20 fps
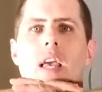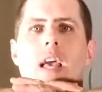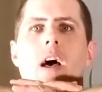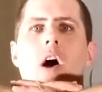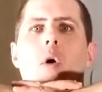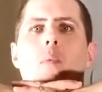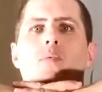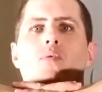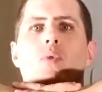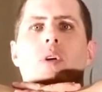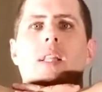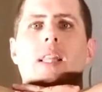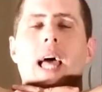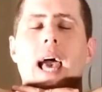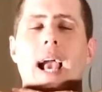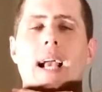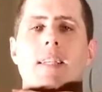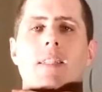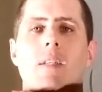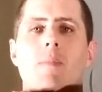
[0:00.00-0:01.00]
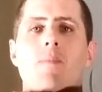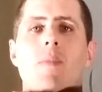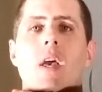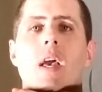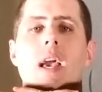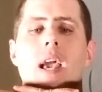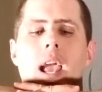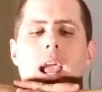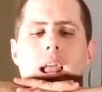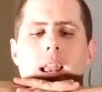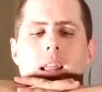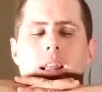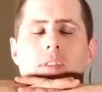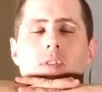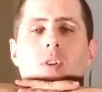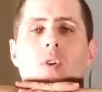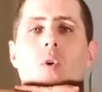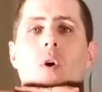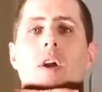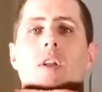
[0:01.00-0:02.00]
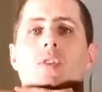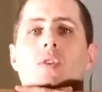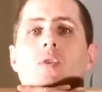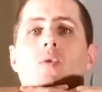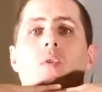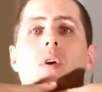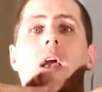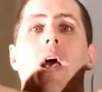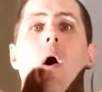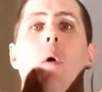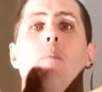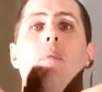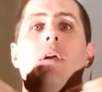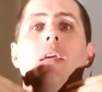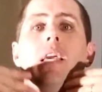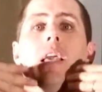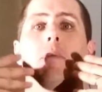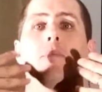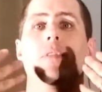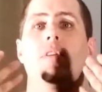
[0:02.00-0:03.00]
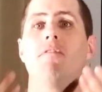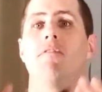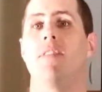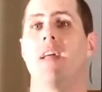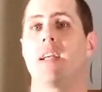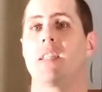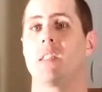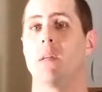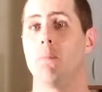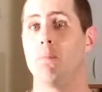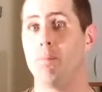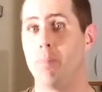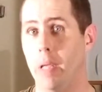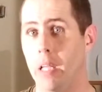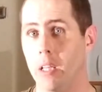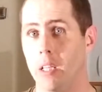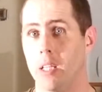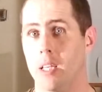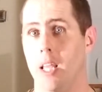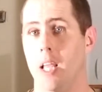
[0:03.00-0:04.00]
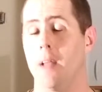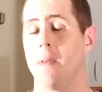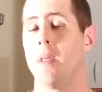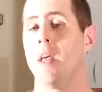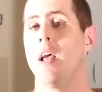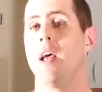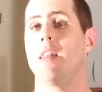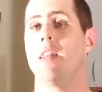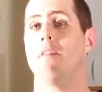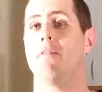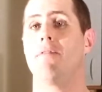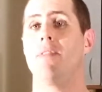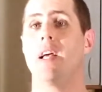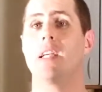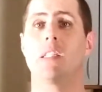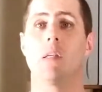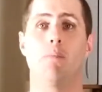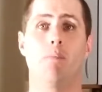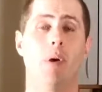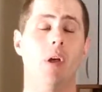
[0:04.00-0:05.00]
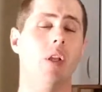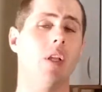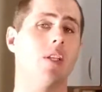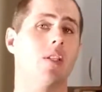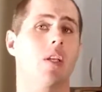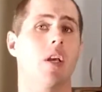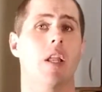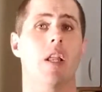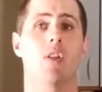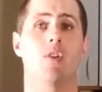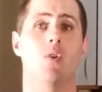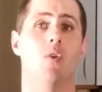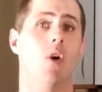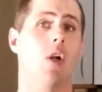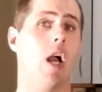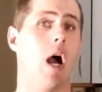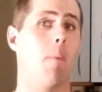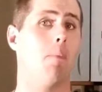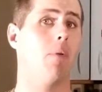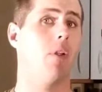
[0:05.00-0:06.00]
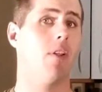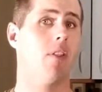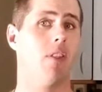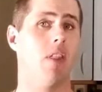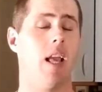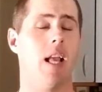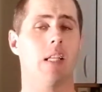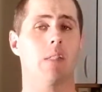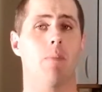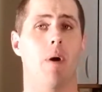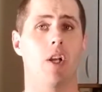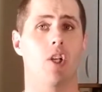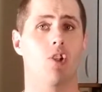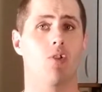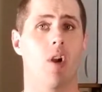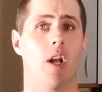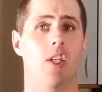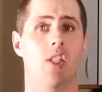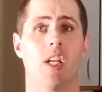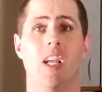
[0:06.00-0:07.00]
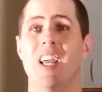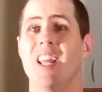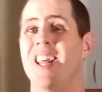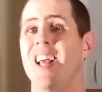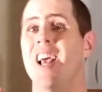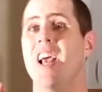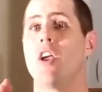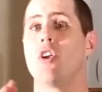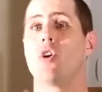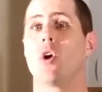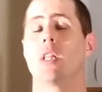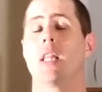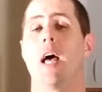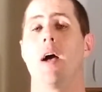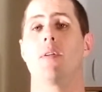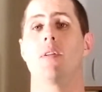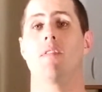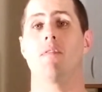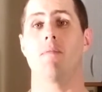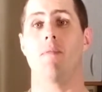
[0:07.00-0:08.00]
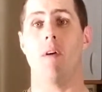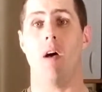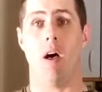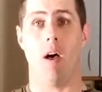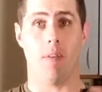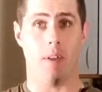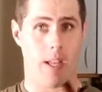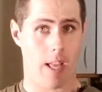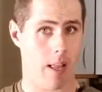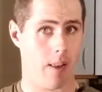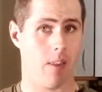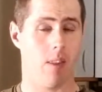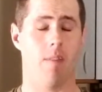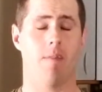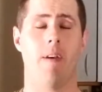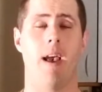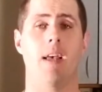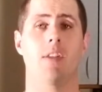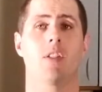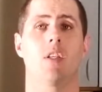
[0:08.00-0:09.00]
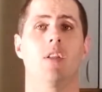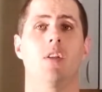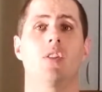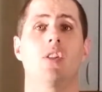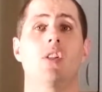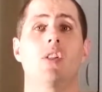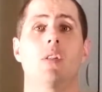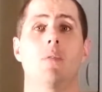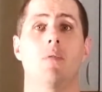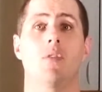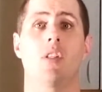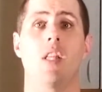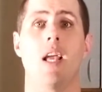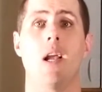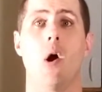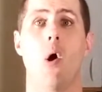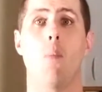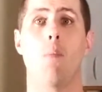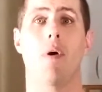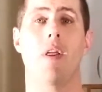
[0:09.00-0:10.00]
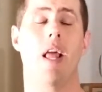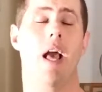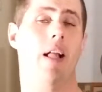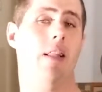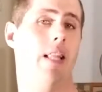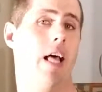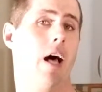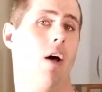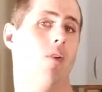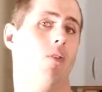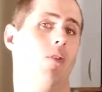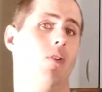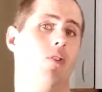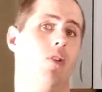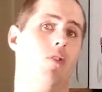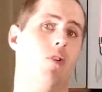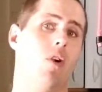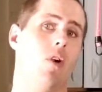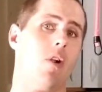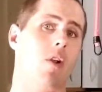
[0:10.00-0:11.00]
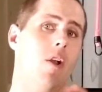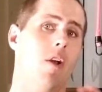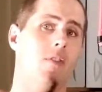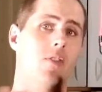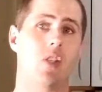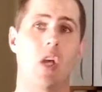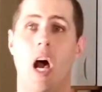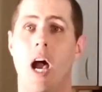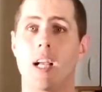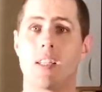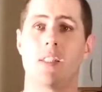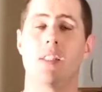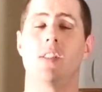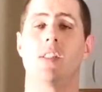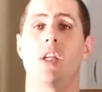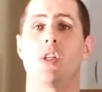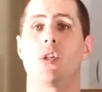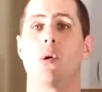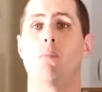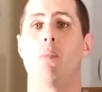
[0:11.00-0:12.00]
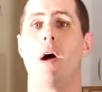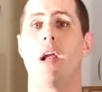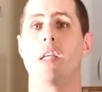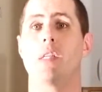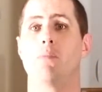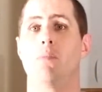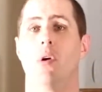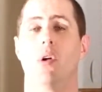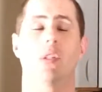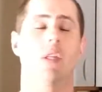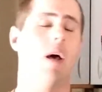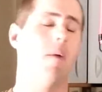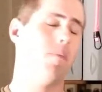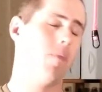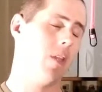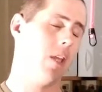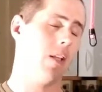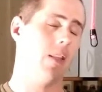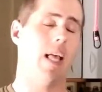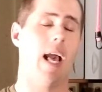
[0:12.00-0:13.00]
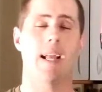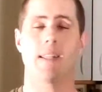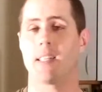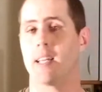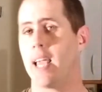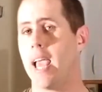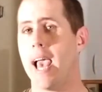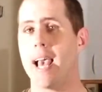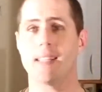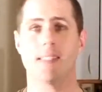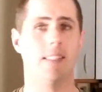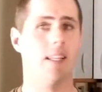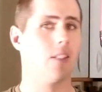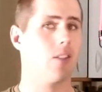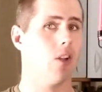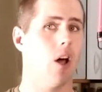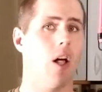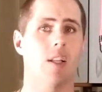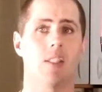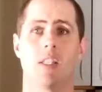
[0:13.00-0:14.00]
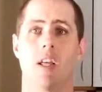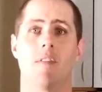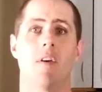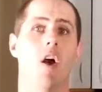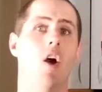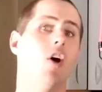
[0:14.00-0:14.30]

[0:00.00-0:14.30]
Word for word: it helps relax them, and it's going to help keep the flexibility. The flexibility is going to do a couple of things. By stretching it, you're allowing the uh, again the vascular system to stay open, allow your toxins that your body's built up, the lactic acids and all that stuff,